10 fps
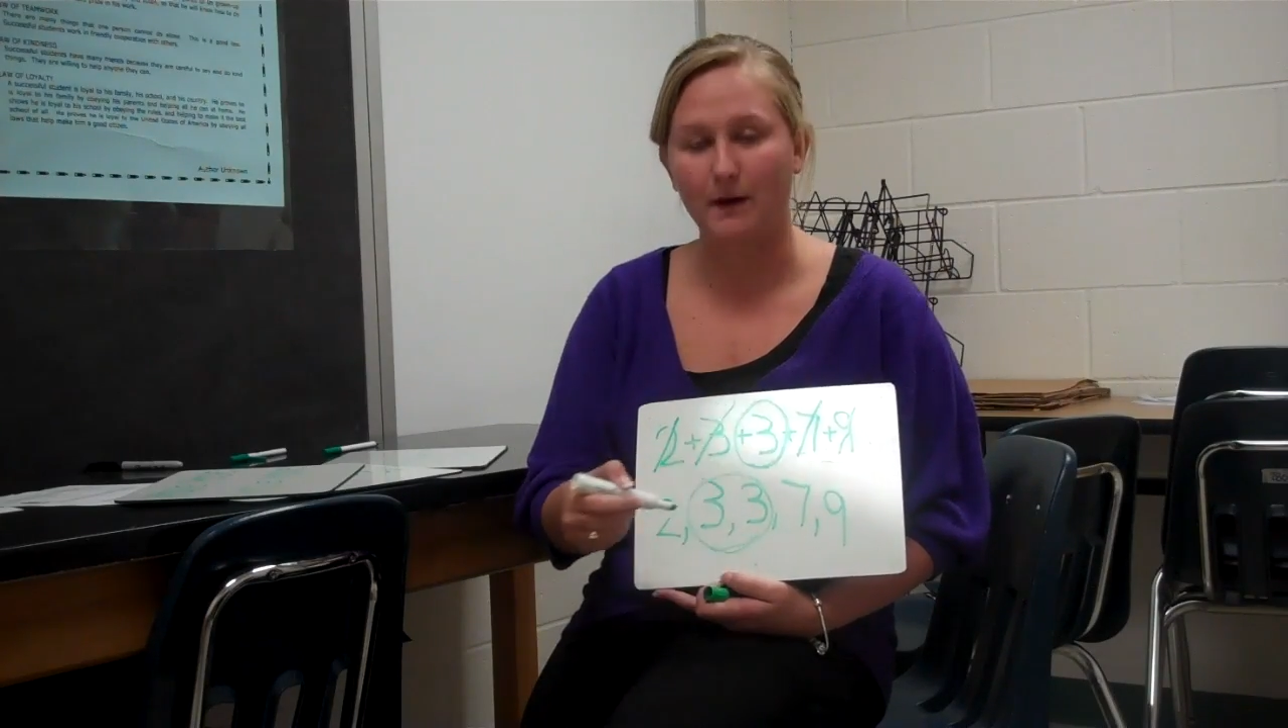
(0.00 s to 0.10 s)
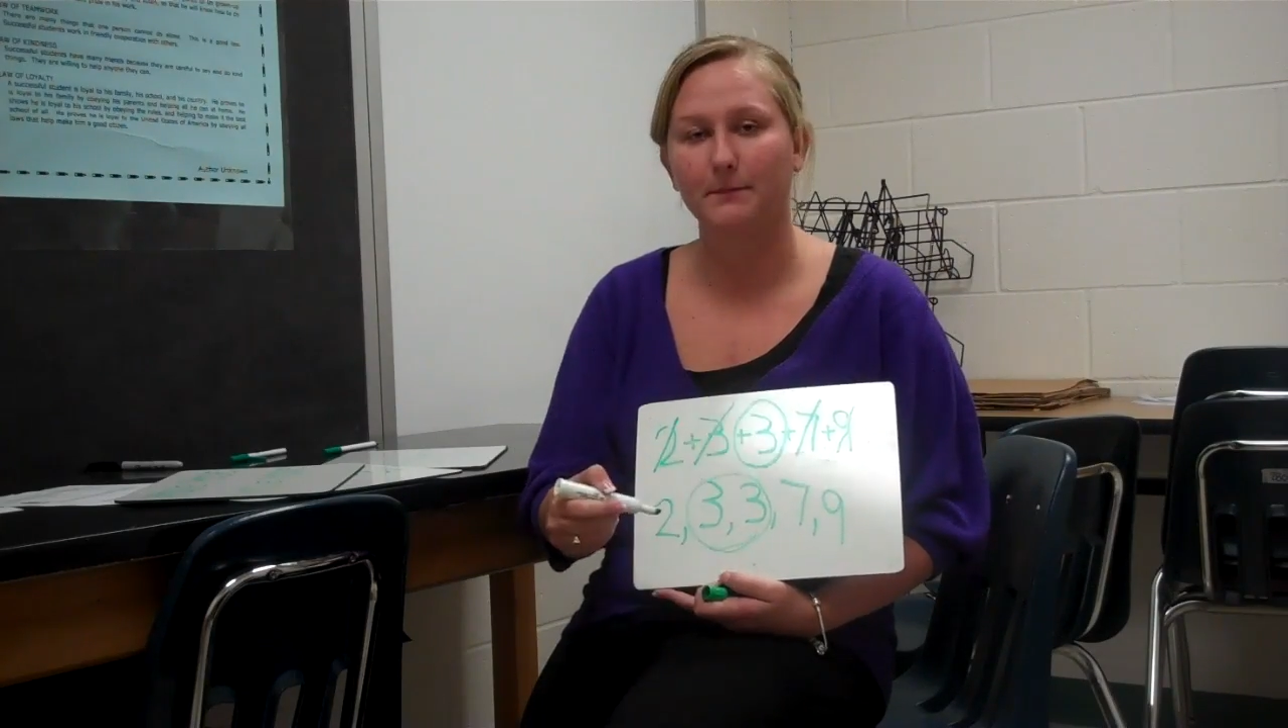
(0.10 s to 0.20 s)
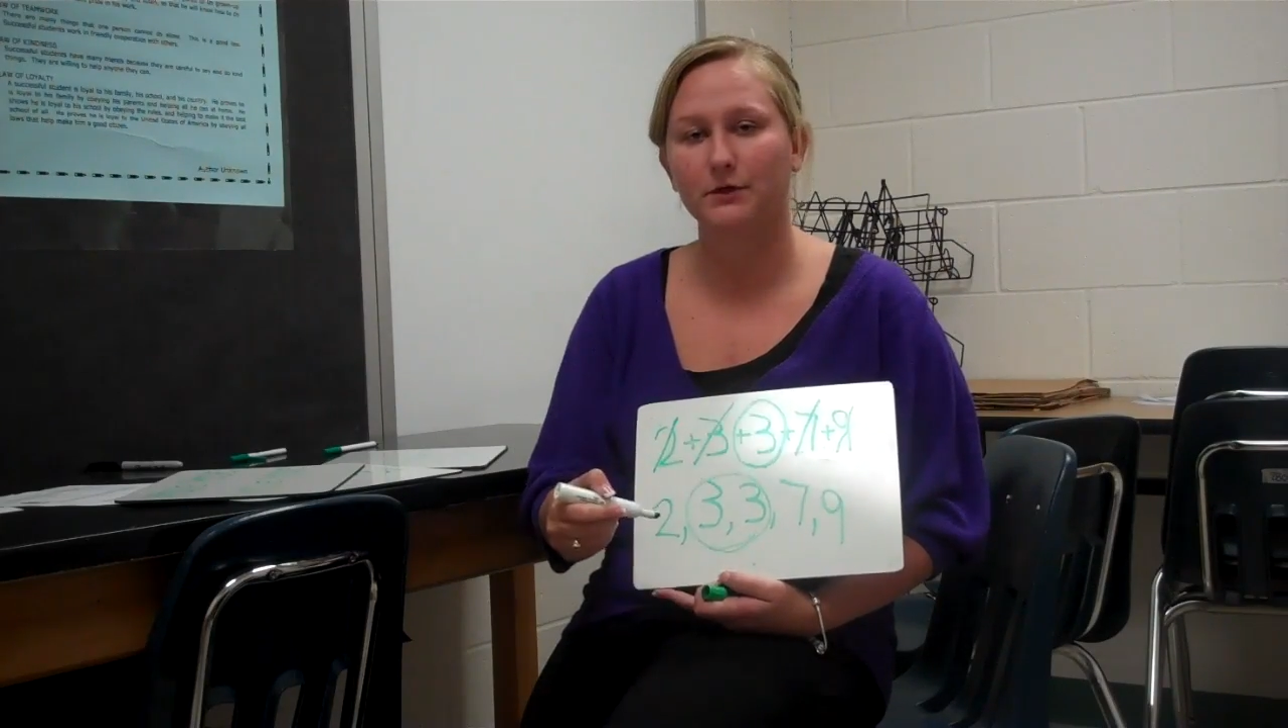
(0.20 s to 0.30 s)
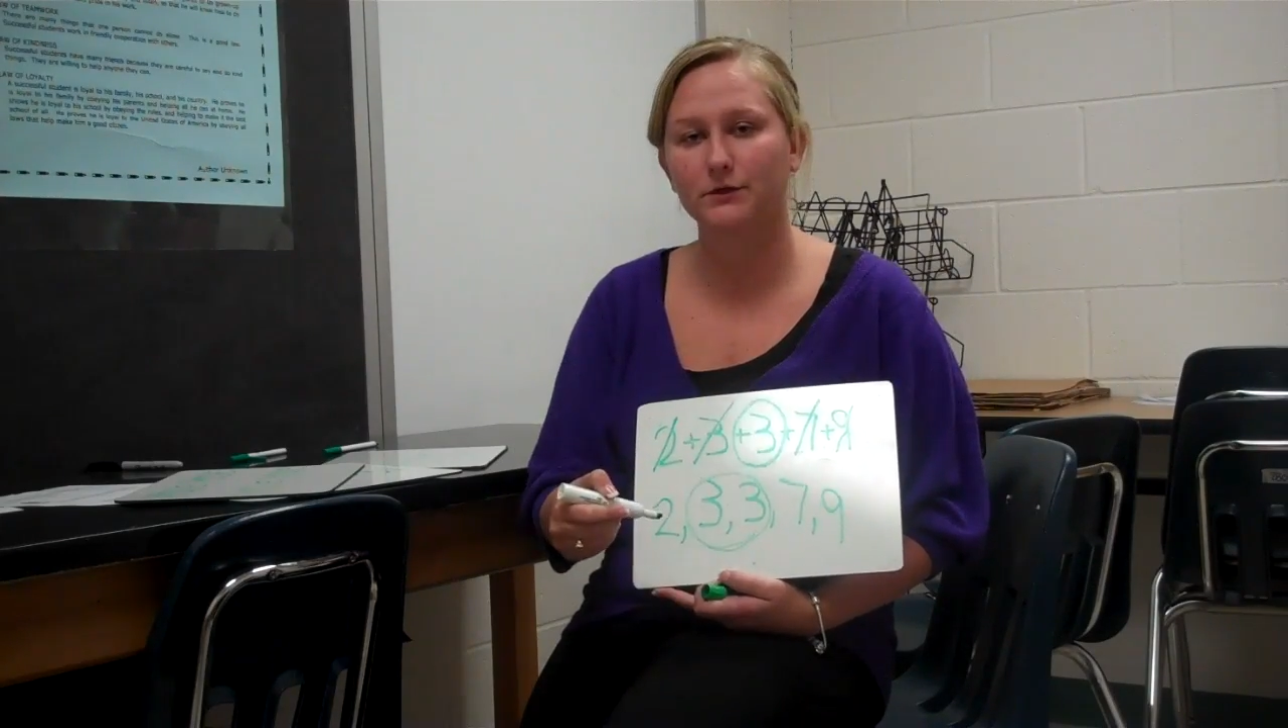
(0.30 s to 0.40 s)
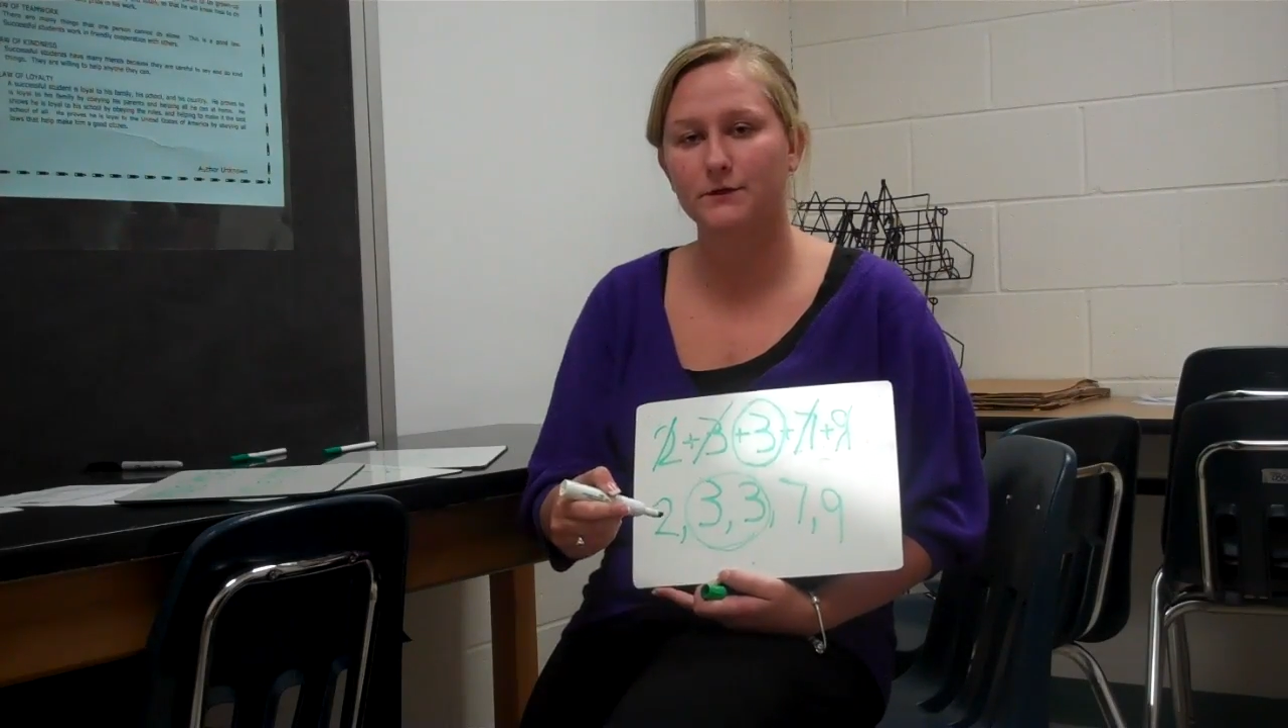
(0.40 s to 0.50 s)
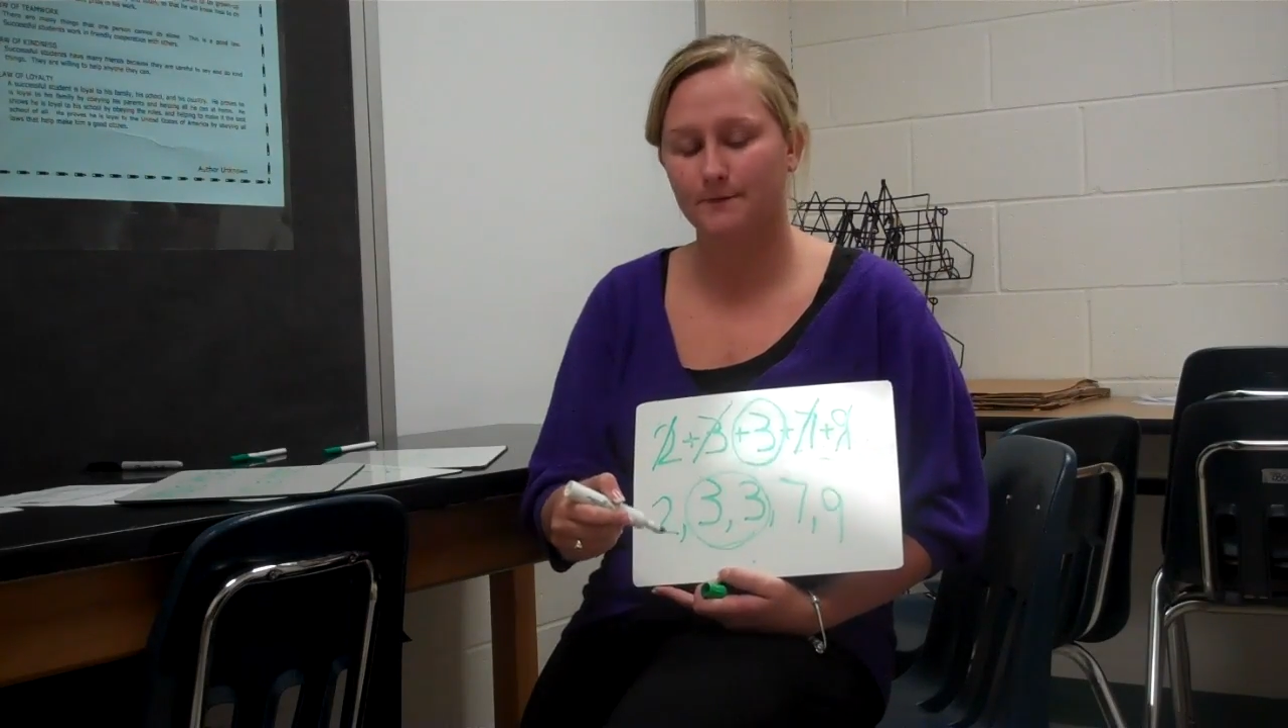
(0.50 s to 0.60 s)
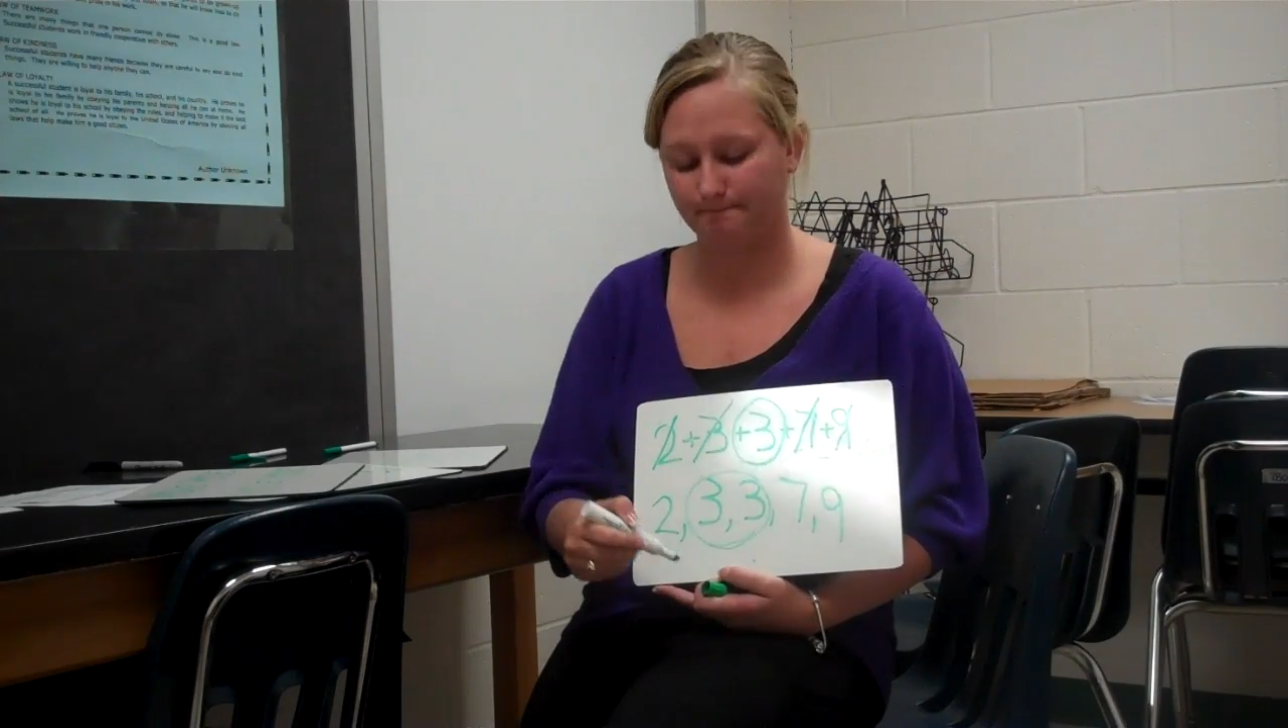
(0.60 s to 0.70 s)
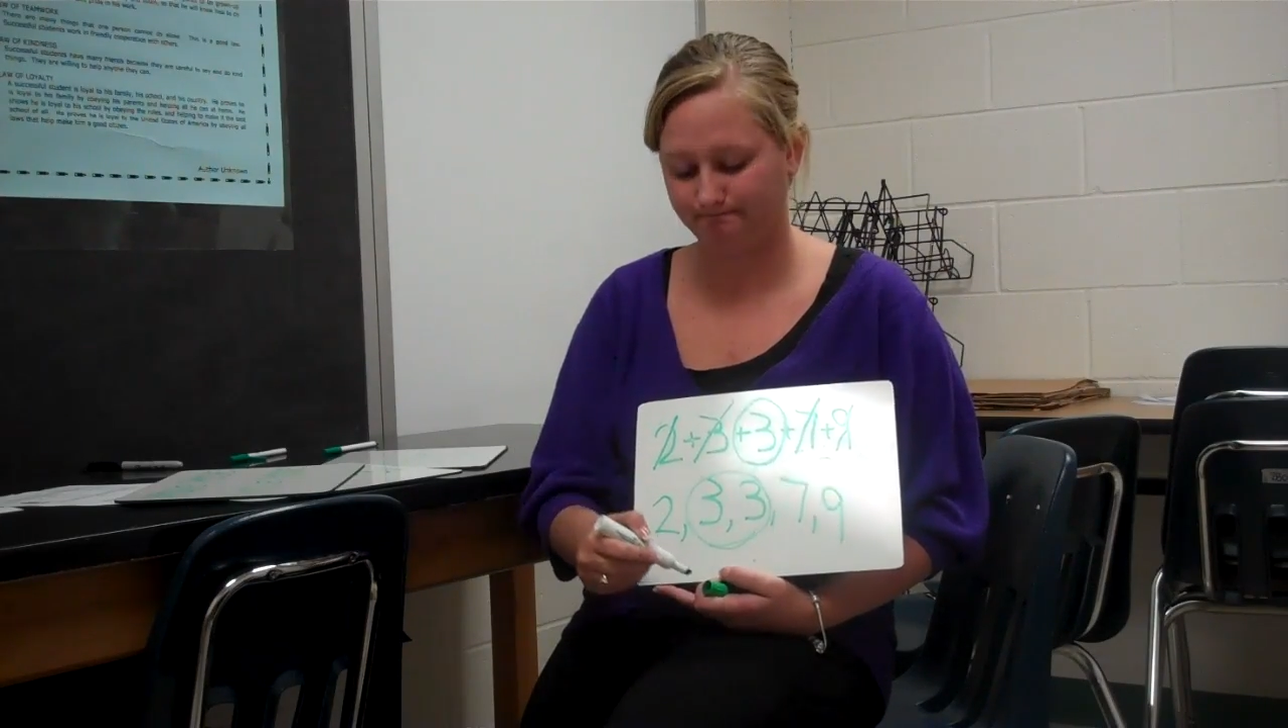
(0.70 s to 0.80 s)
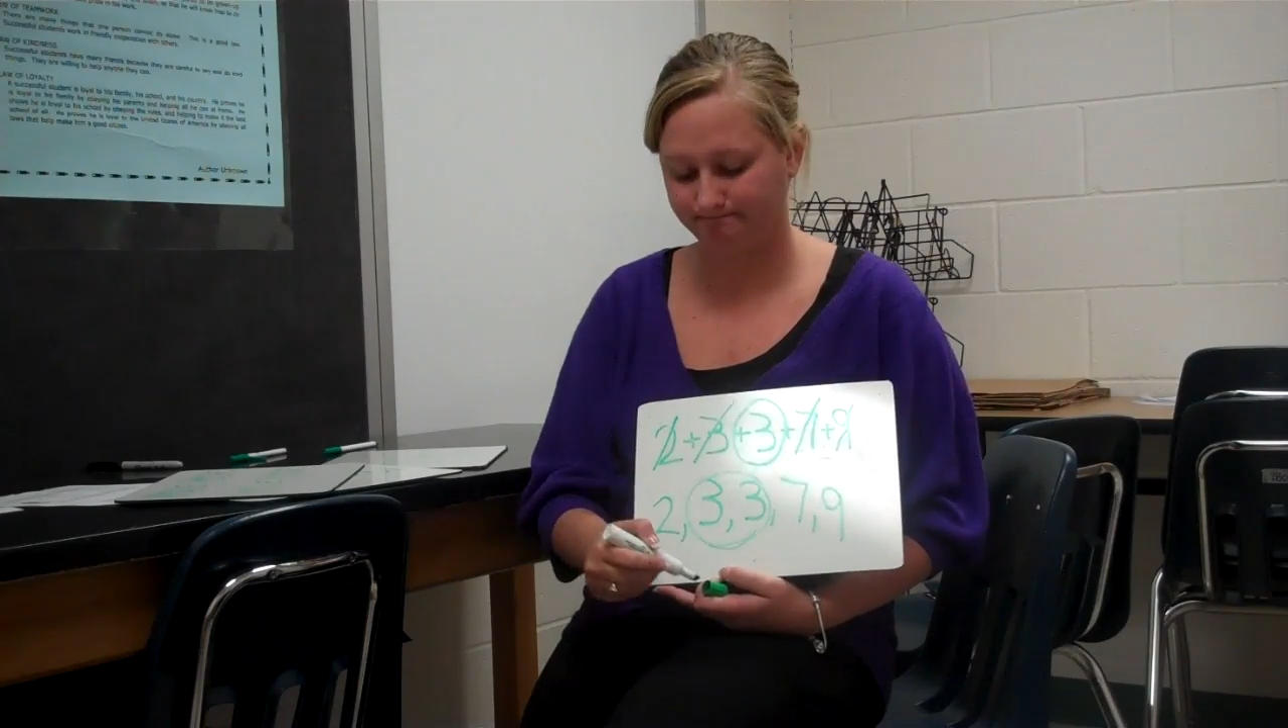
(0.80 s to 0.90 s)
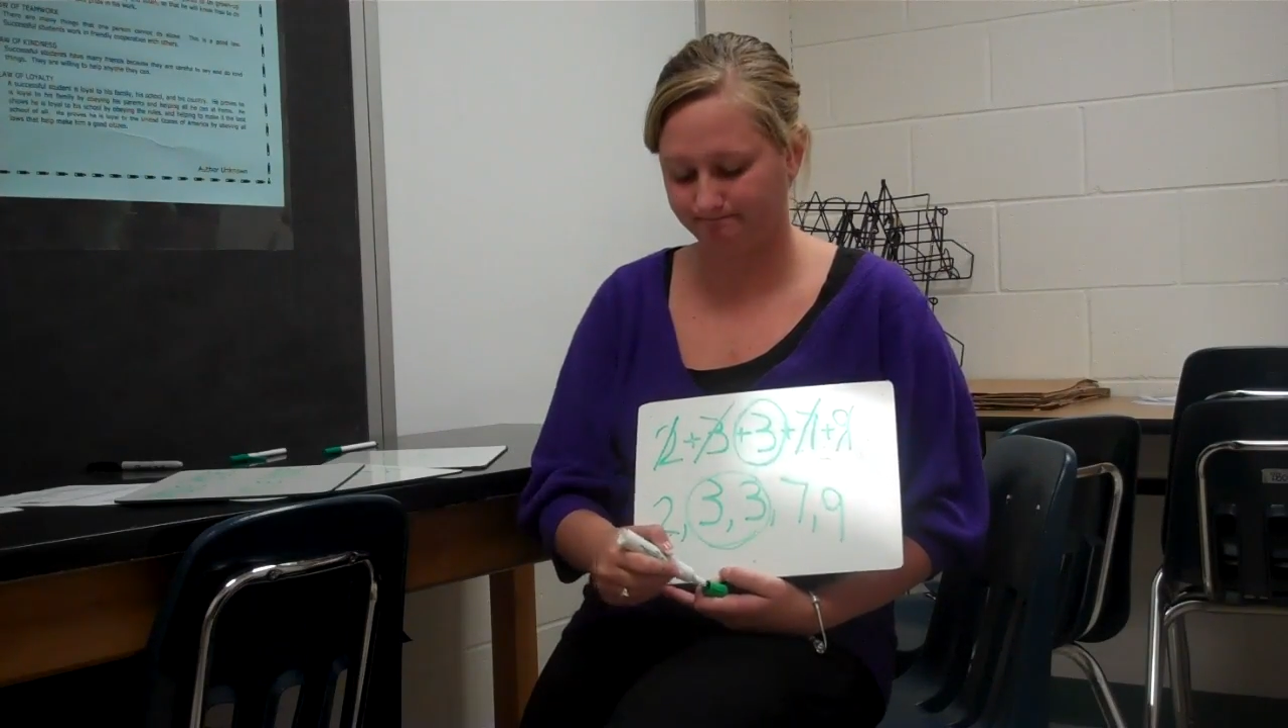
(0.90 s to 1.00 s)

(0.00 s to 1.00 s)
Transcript: numbers.